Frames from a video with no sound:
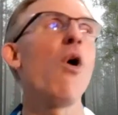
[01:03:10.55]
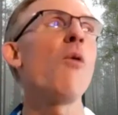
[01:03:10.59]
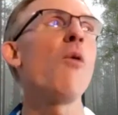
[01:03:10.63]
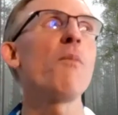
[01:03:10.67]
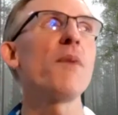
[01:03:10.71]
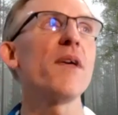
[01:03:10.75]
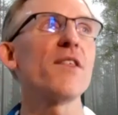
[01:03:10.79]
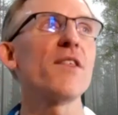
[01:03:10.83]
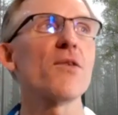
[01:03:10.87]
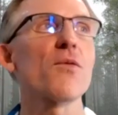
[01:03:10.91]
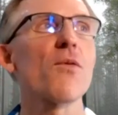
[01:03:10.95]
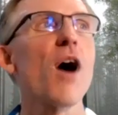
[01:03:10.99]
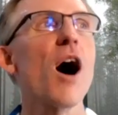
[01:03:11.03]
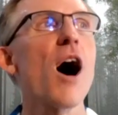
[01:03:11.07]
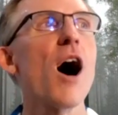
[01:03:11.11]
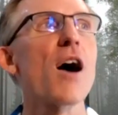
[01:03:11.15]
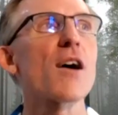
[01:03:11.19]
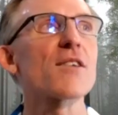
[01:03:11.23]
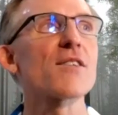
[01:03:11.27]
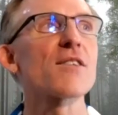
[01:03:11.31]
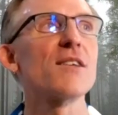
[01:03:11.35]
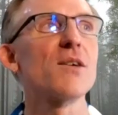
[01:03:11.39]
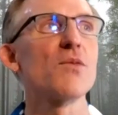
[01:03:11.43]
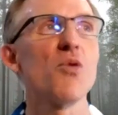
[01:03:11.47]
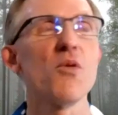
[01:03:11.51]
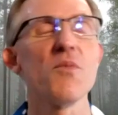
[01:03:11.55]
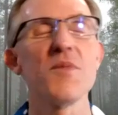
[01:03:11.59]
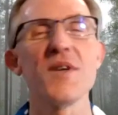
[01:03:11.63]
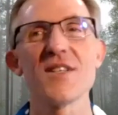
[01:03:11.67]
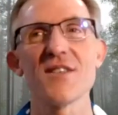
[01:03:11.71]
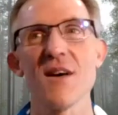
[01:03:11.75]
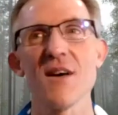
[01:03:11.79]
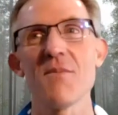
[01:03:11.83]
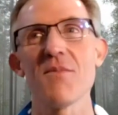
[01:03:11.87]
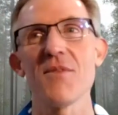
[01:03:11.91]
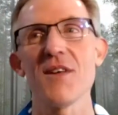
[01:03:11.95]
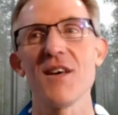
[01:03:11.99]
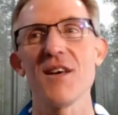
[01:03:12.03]
be the rocks, it will be
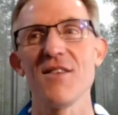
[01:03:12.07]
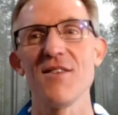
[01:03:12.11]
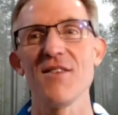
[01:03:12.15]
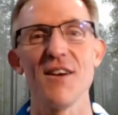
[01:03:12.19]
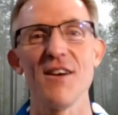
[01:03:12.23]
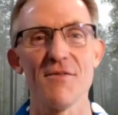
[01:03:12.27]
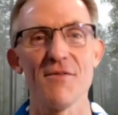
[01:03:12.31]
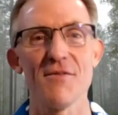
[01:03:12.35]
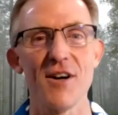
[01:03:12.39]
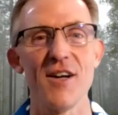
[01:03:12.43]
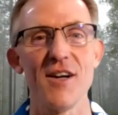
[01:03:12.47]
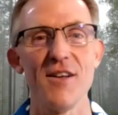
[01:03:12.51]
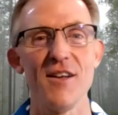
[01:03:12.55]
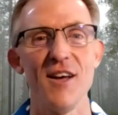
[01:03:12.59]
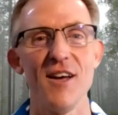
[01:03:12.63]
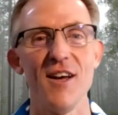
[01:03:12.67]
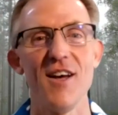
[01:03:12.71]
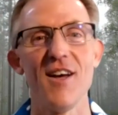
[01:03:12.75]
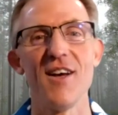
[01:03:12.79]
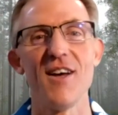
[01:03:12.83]
something different,